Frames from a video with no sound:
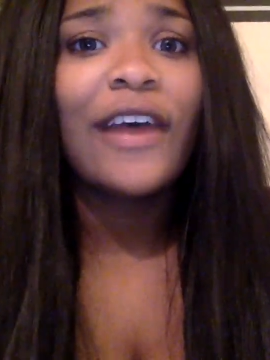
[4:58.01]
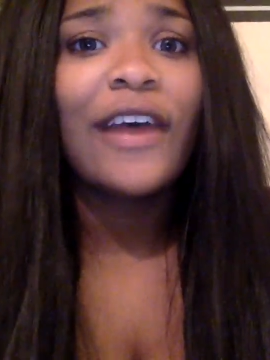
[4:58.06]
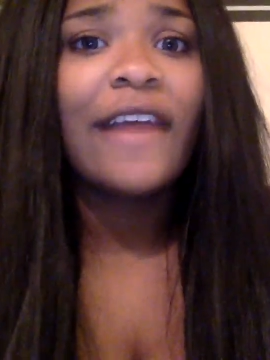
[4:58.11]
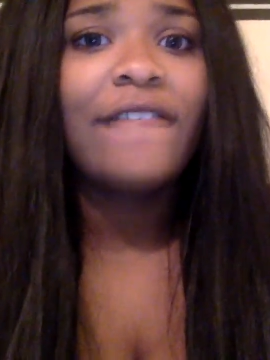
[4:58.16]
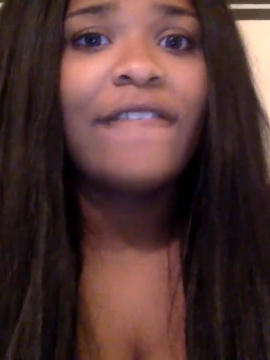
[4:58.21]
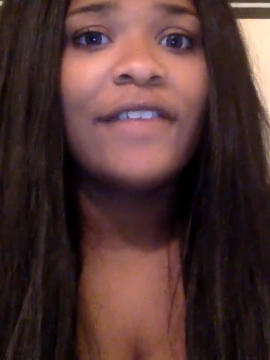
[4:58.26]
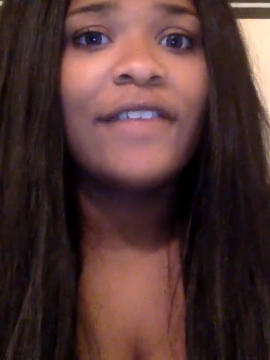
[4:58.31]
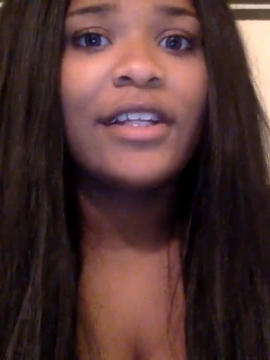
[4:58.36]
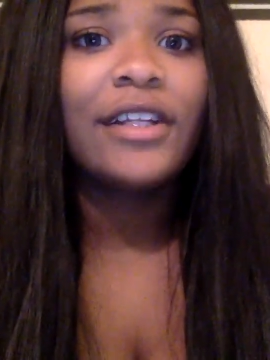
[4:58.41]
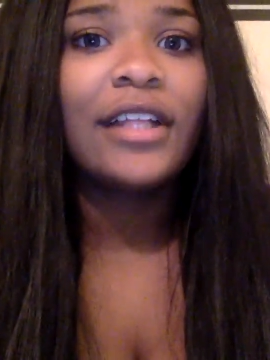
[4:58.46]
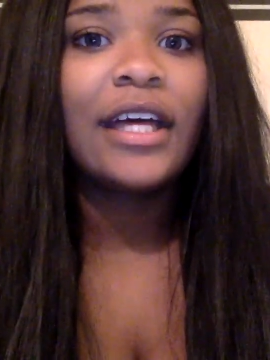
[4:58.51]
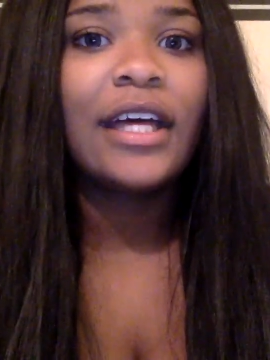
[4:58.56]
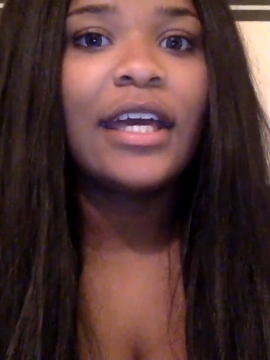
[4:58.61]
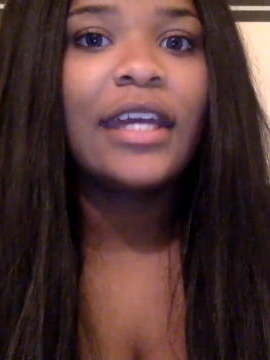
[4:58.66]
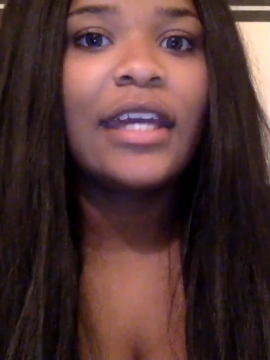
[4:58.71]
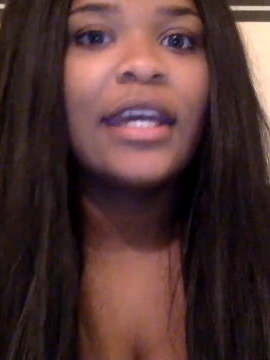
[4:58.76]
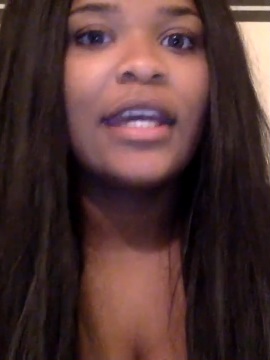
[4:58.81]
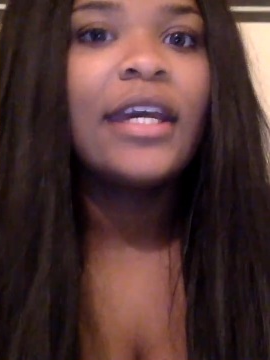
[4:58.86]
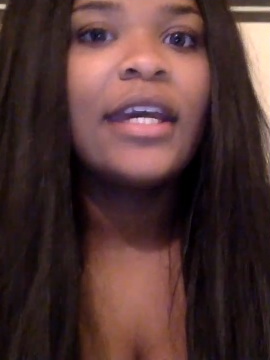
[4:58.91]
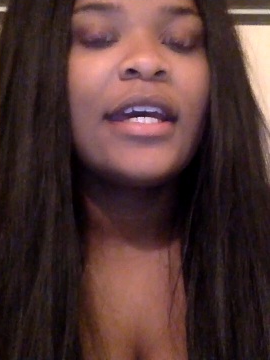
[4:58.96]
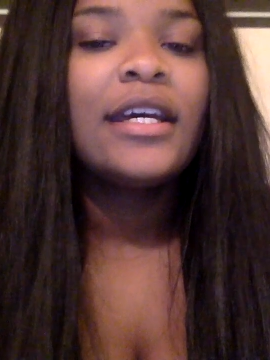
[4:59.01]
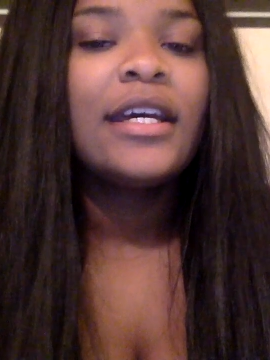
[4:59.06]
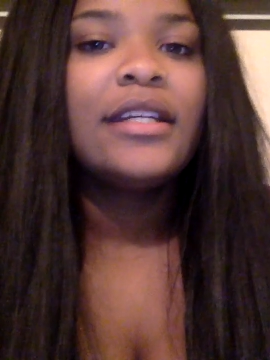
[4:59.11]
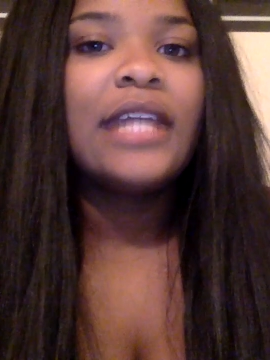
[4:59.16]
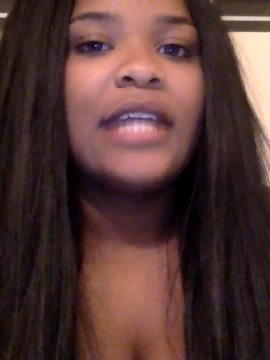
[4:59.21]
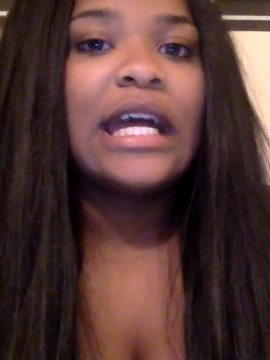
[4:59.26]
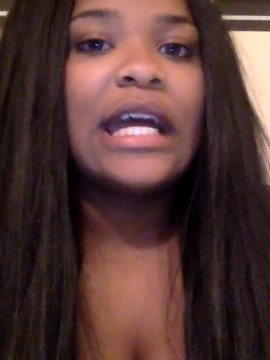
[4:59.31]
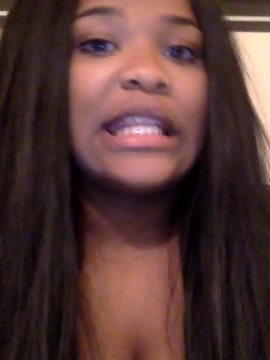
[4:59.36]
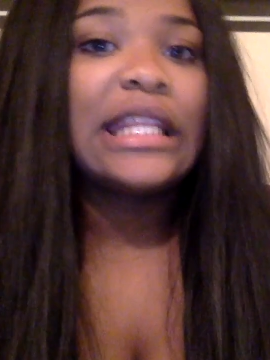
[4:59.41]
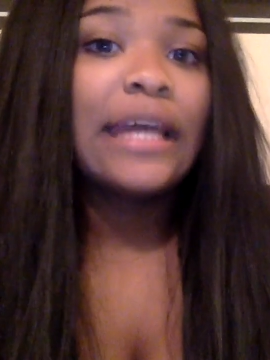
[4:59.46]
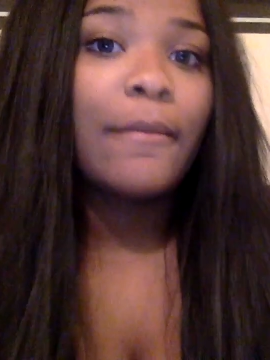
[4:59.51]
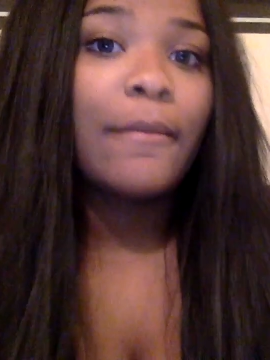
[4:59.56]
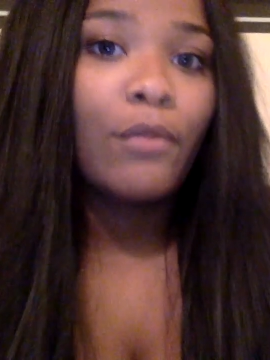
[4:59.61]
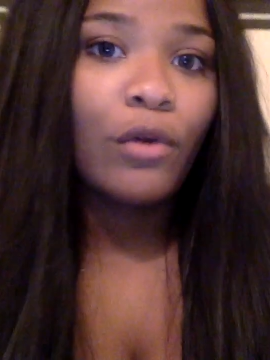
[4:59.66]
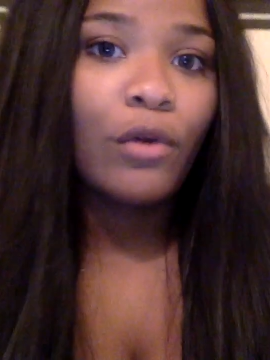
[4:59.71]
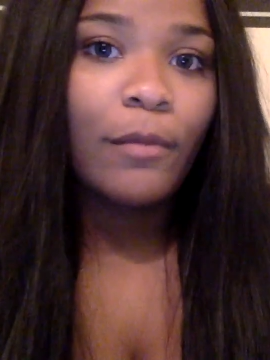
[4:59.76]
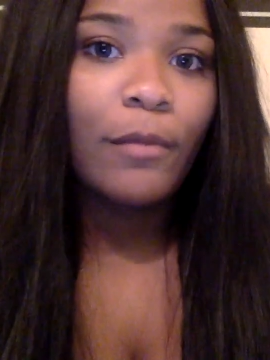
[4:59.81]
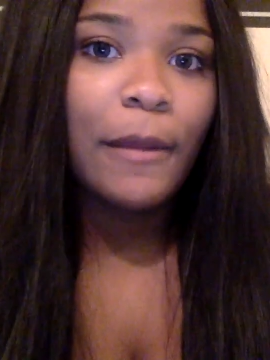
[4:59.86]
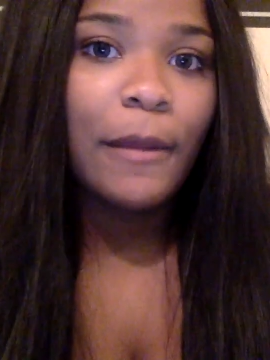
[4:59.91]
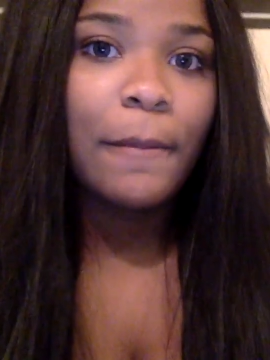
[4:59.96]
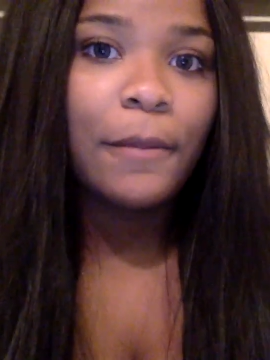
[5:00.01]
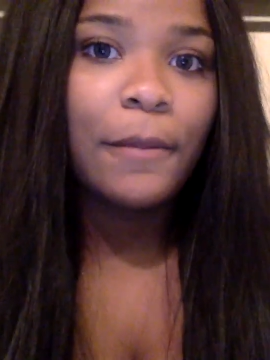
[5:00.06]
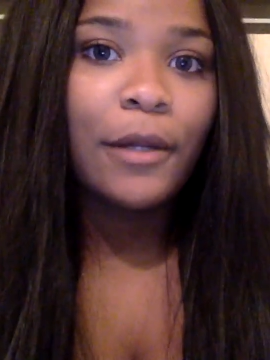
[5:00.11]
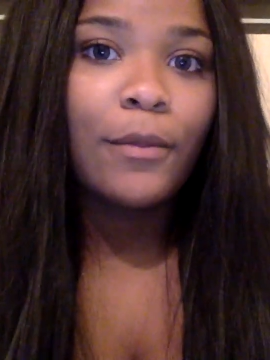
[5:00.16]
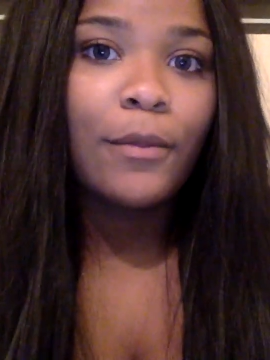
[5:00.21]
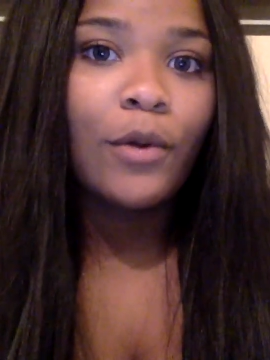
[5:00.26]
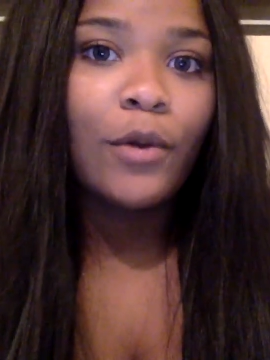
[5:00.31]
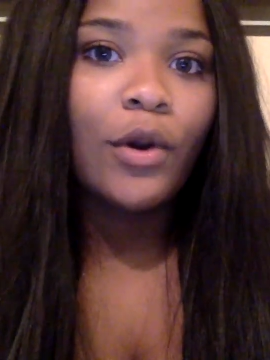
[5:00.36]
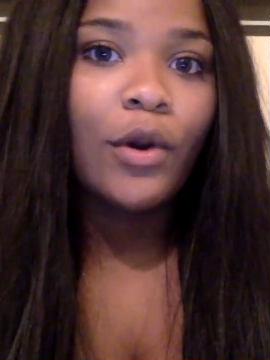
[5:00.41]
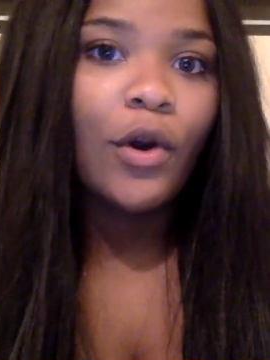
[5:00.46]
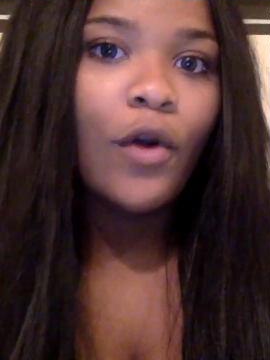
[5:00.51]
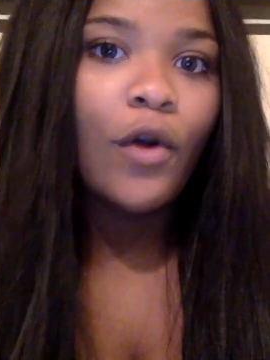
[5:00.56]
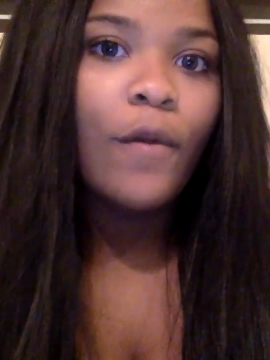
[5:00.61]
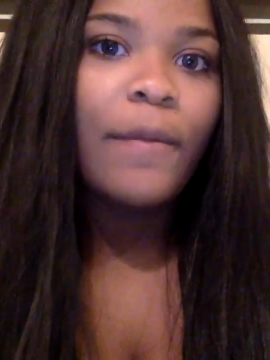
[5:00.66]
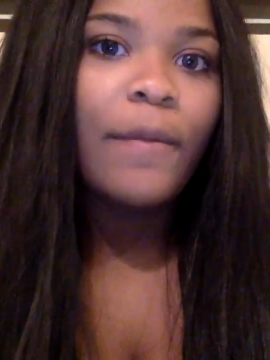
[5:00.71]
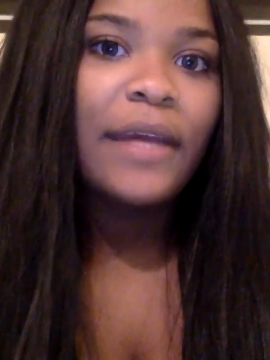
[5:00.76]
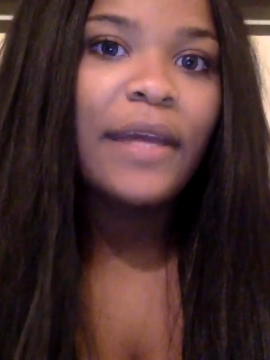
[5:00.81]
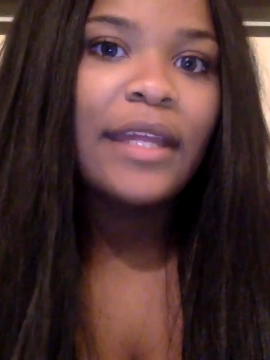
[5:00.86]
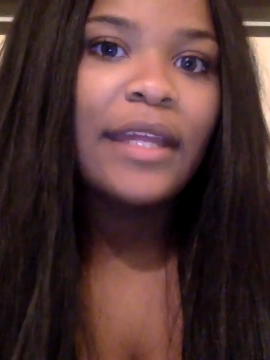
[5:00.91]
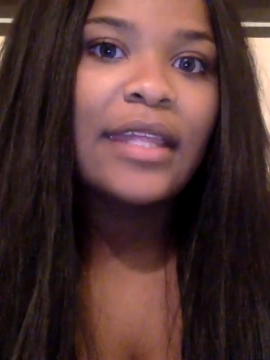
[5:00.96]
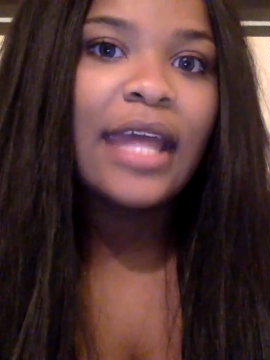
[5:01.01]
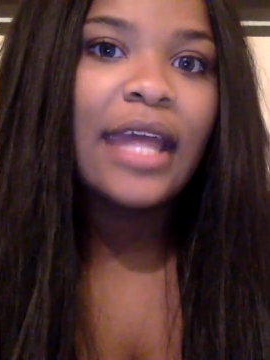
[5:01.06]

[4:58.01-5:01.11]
I feel like now that more people are more open,